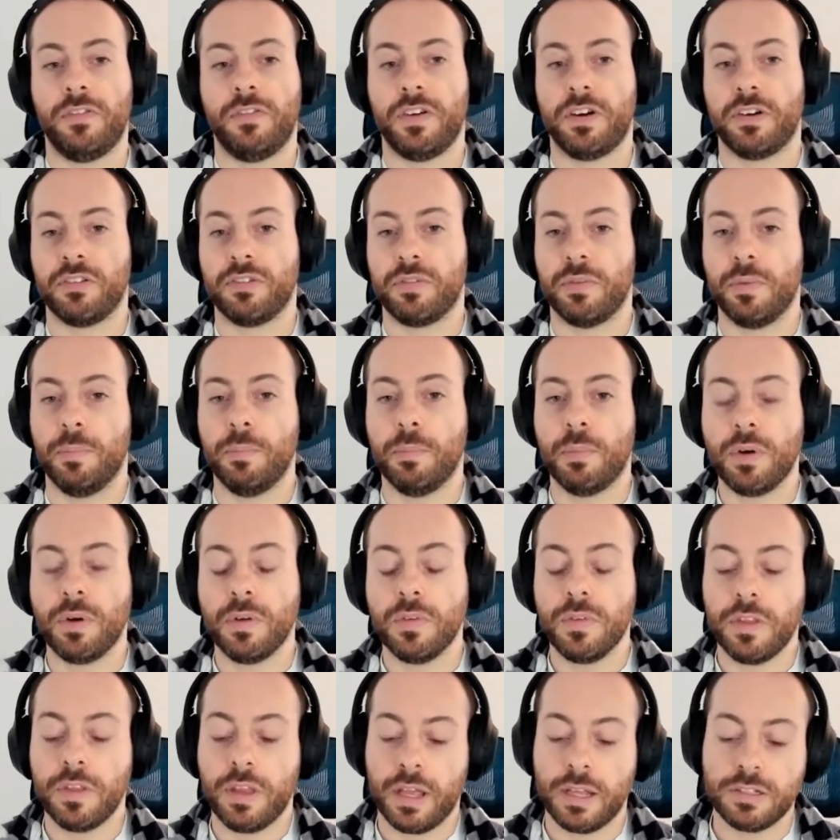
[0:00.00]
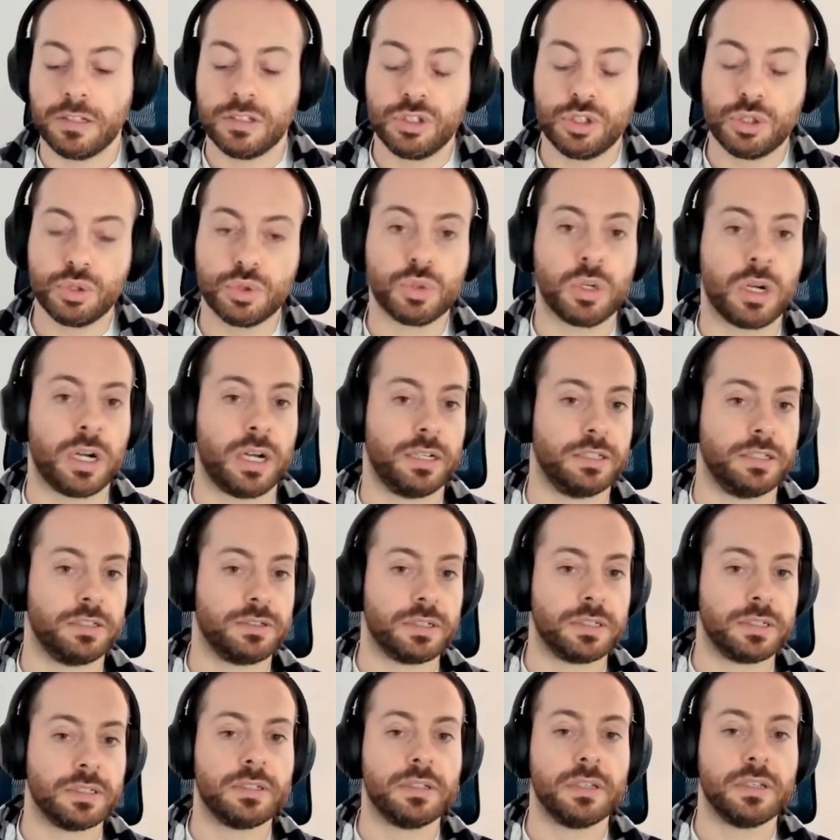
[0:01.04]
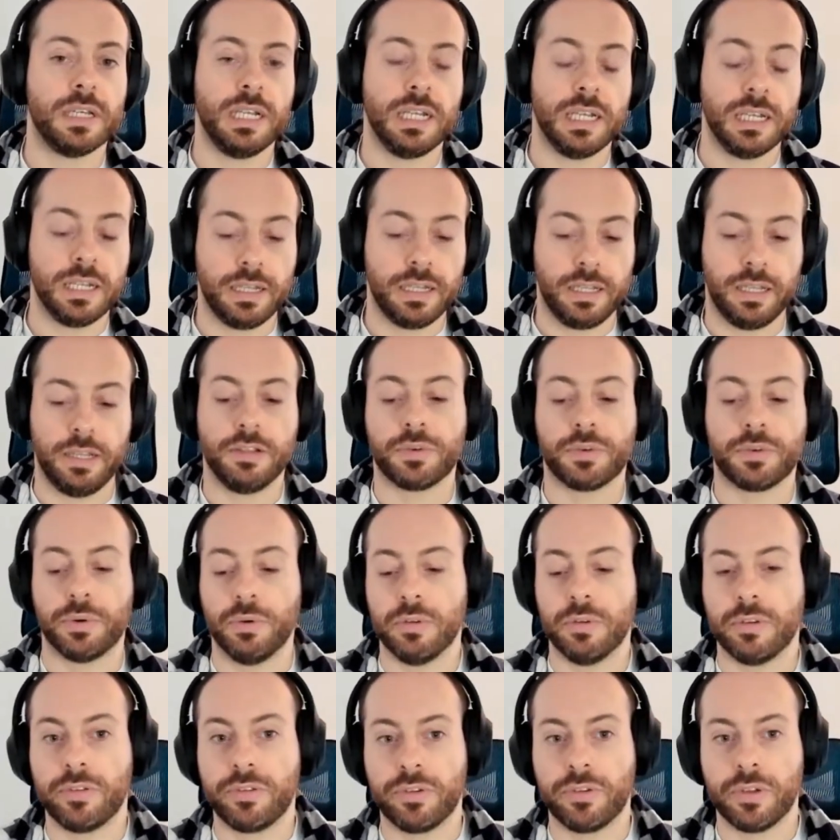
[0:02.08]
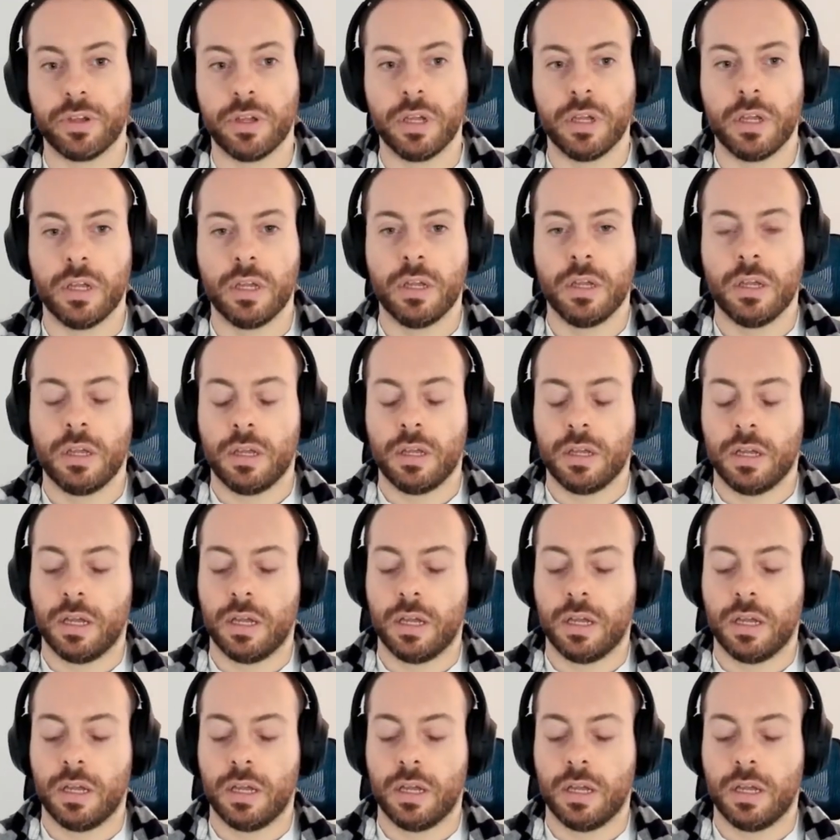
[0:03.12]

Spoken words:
offers more than 200 lint roles.